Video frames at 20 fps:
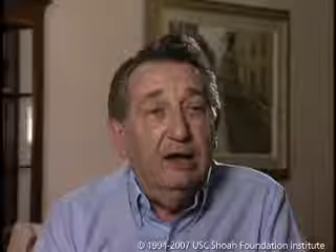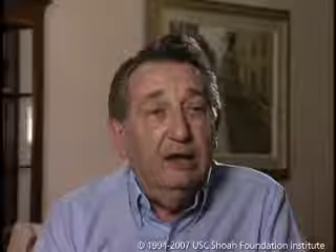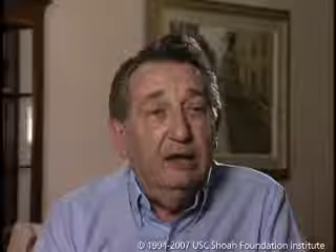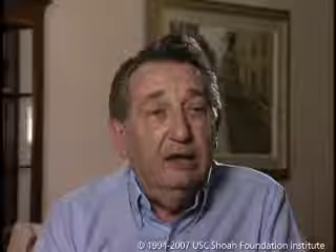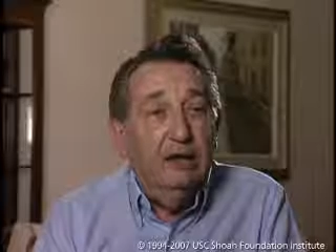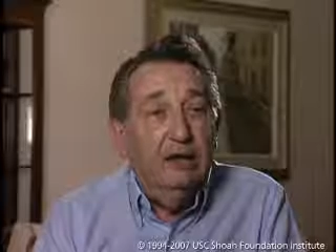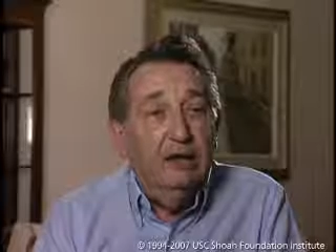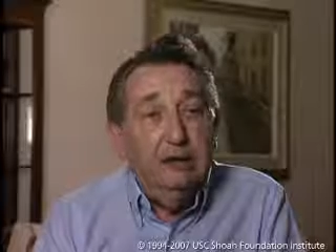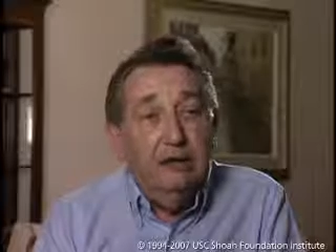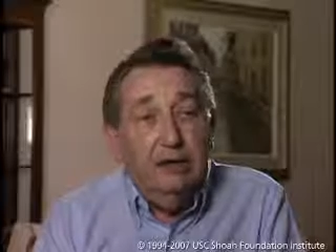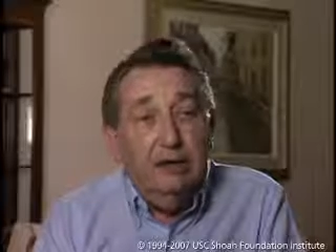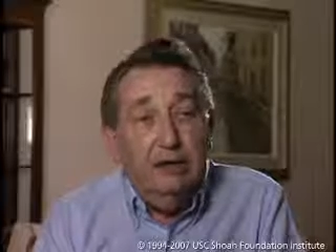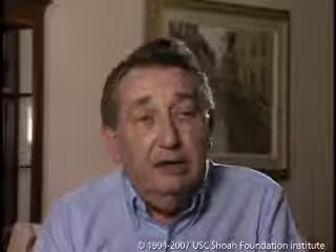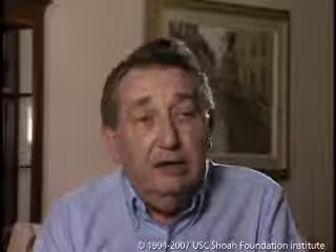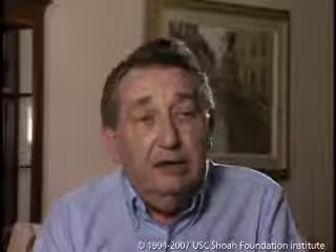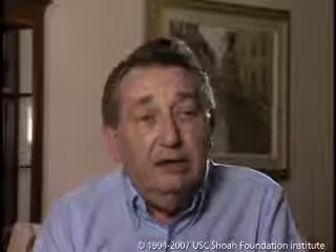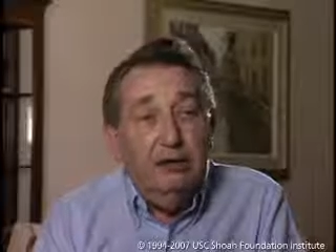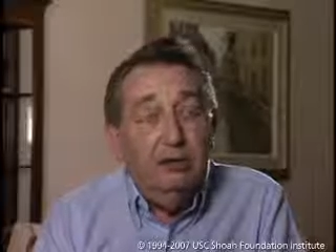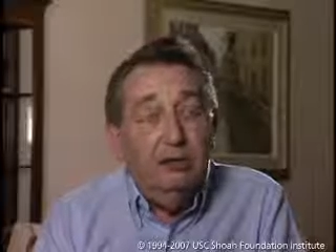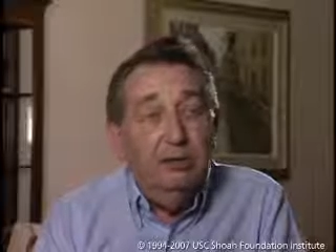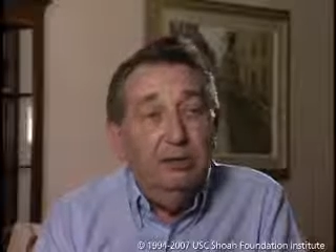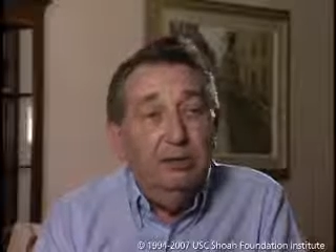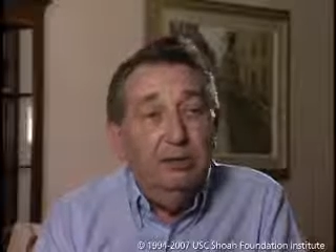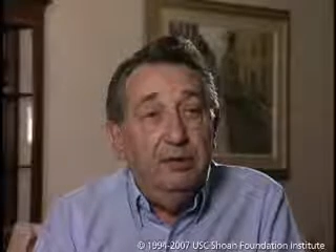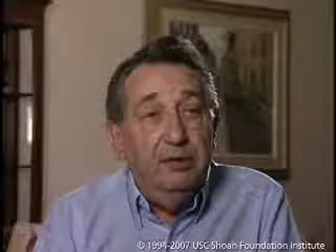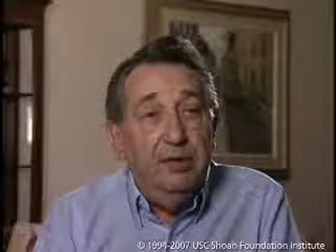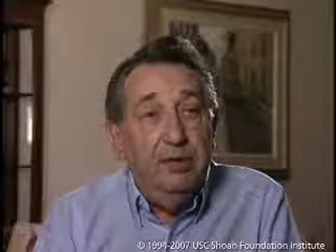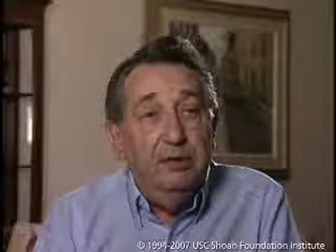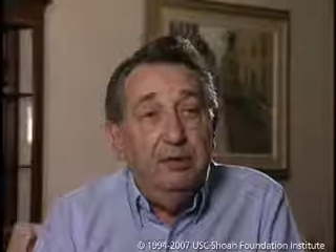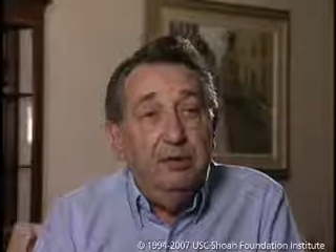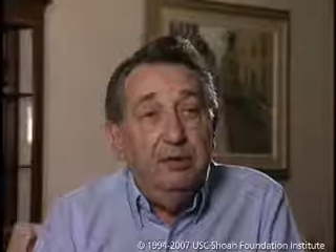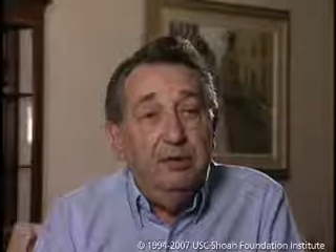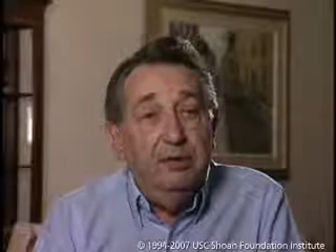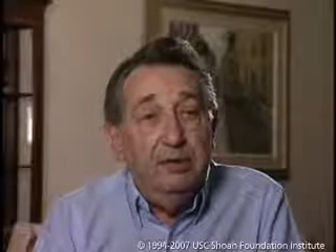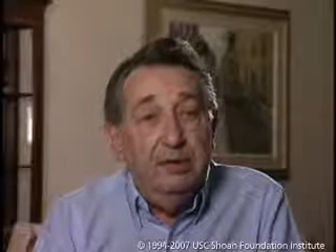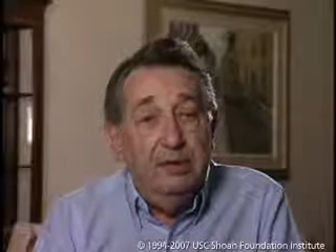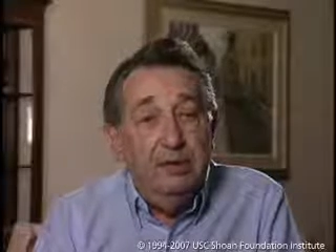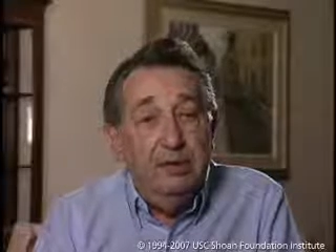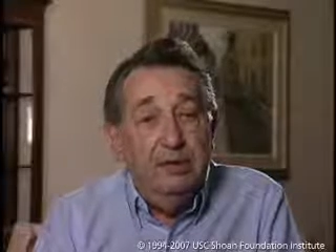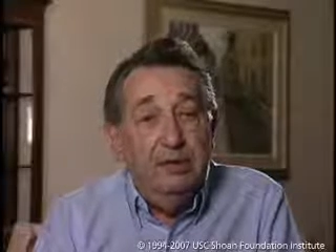and the gate opened up, and
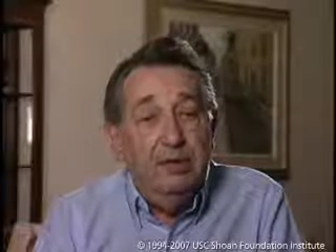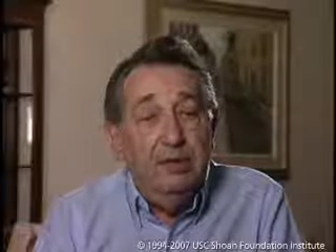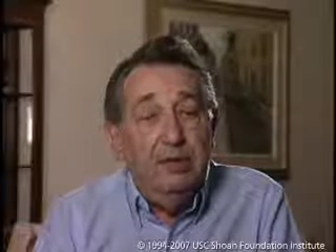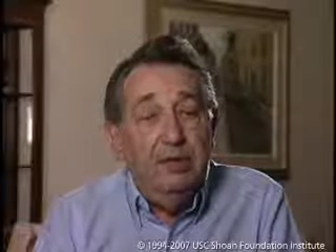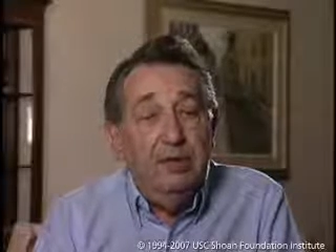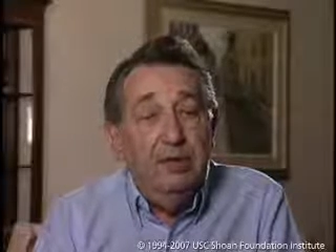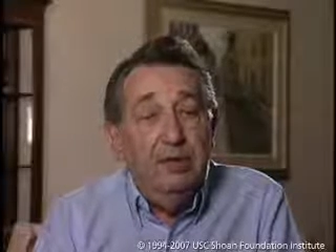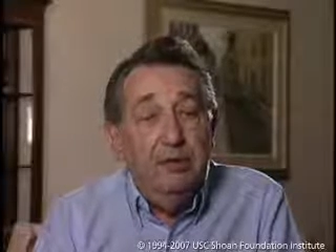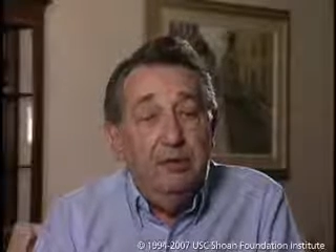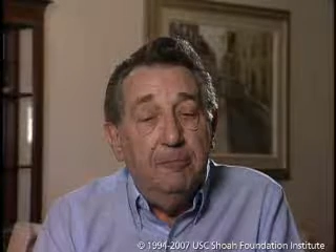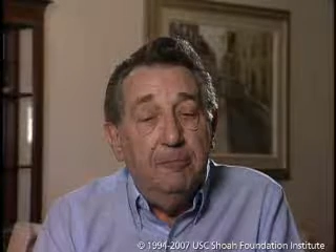we went in.